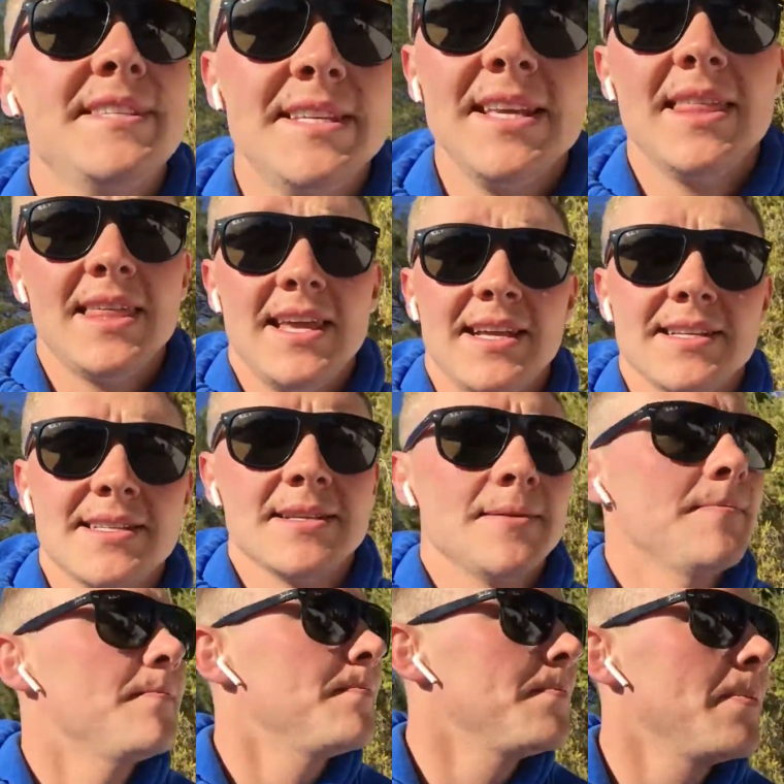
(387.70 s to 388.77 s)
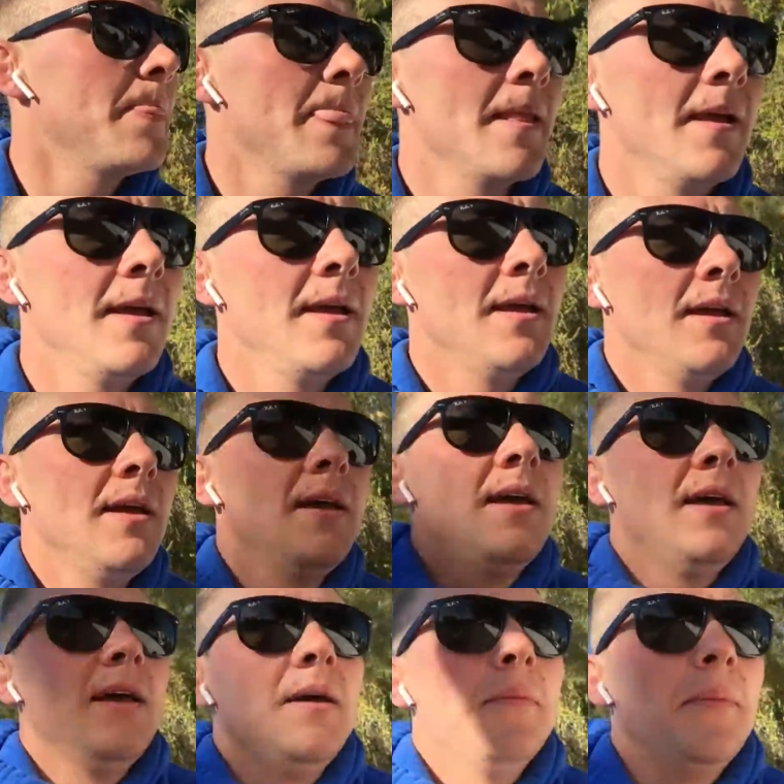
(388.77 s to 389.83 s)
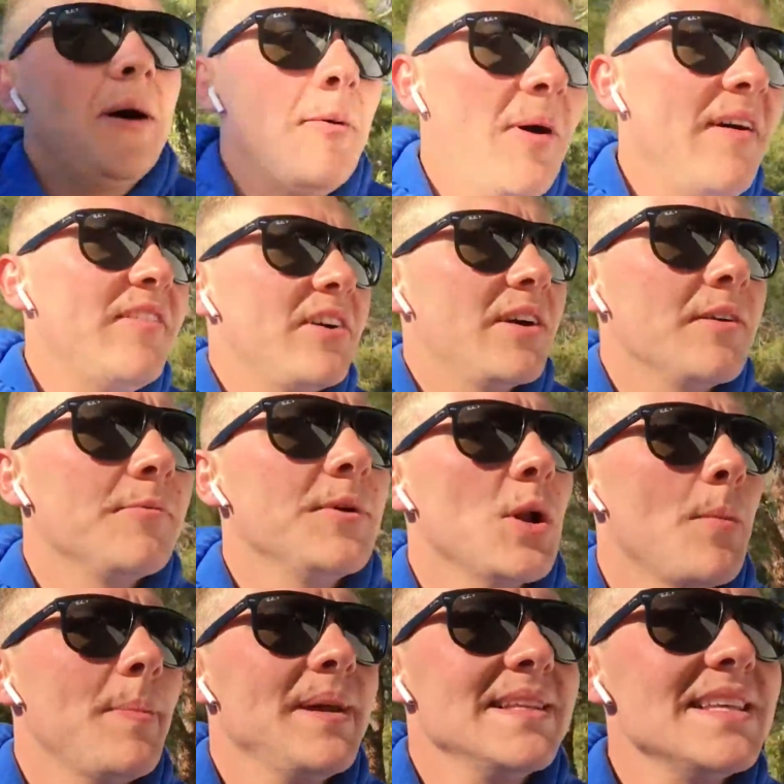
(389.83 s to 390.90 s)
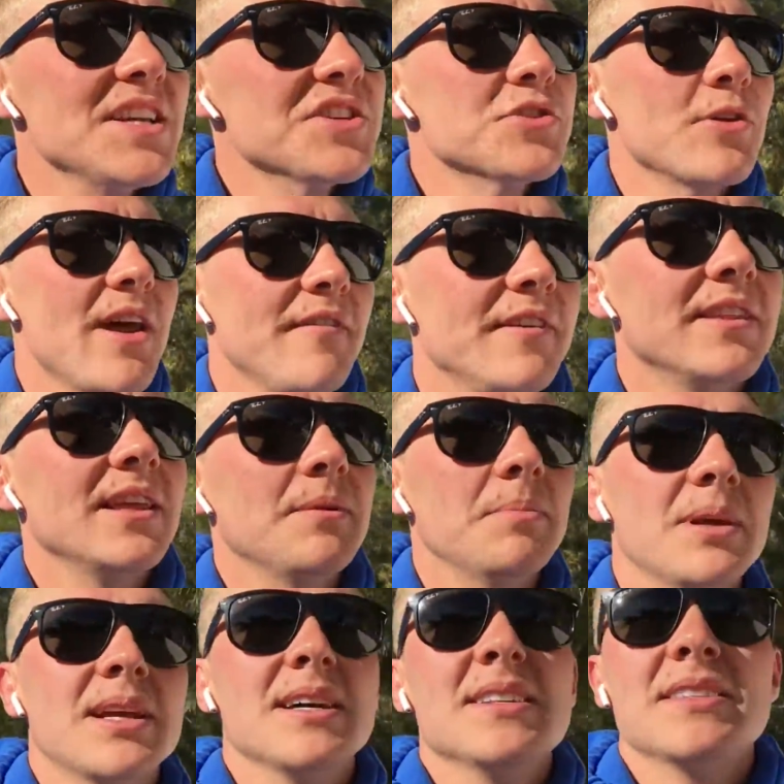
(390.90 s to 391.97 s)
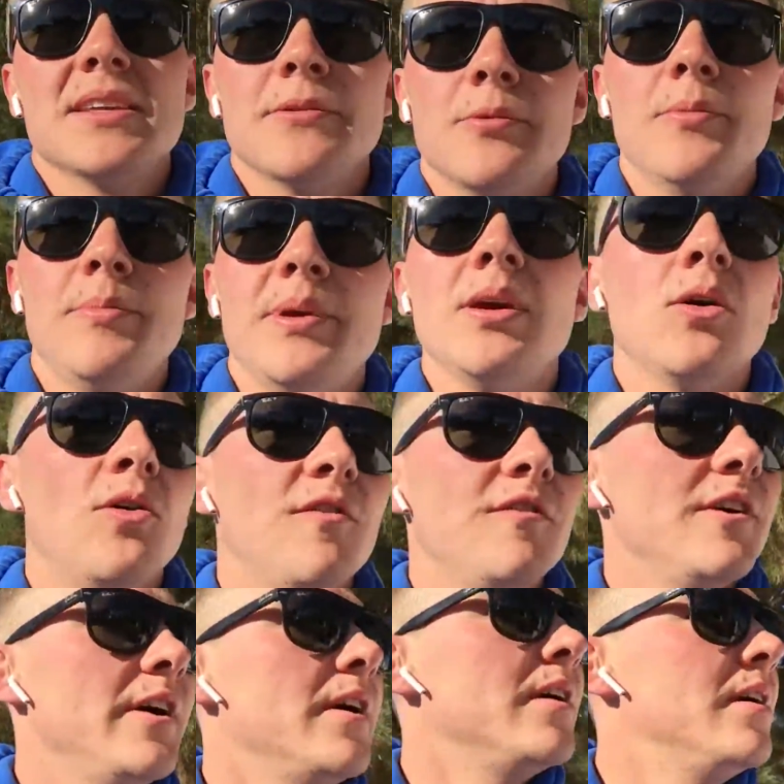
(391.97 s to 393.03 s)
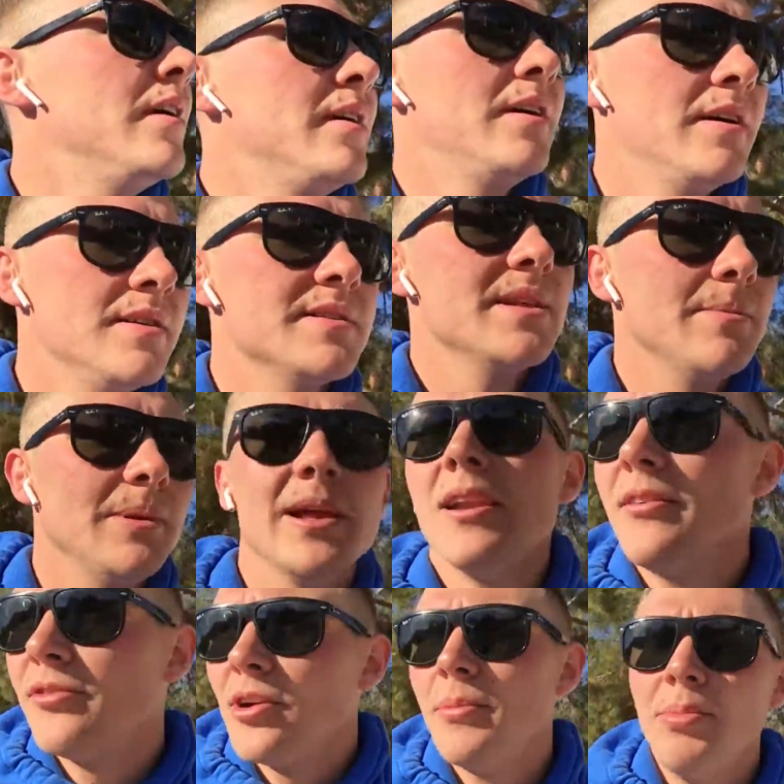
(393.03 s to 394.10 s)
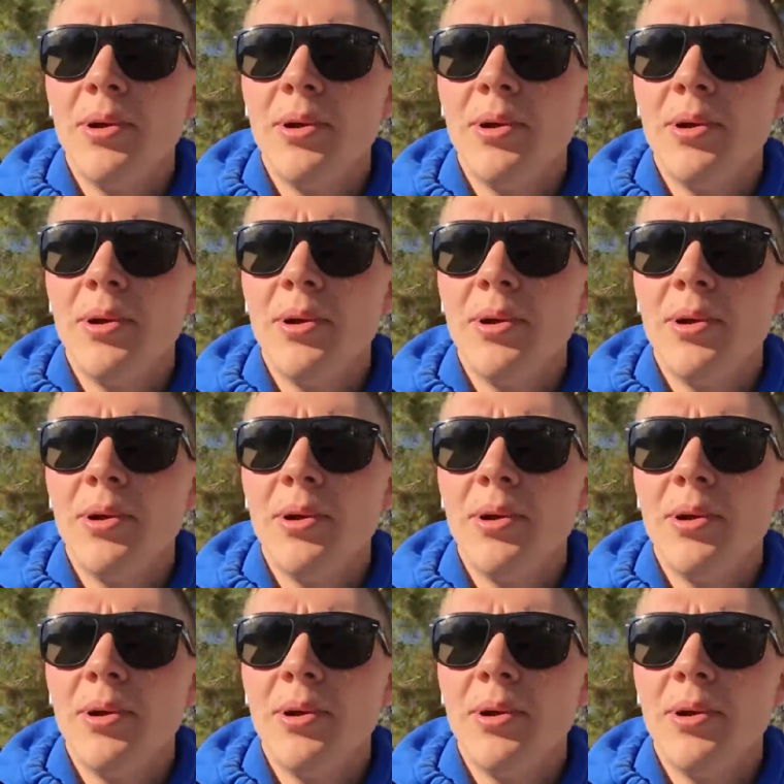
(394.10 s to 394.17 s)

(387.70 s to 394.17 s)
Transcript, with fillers: see things. However, we don't pay attention to everything because it would be over stimulating for our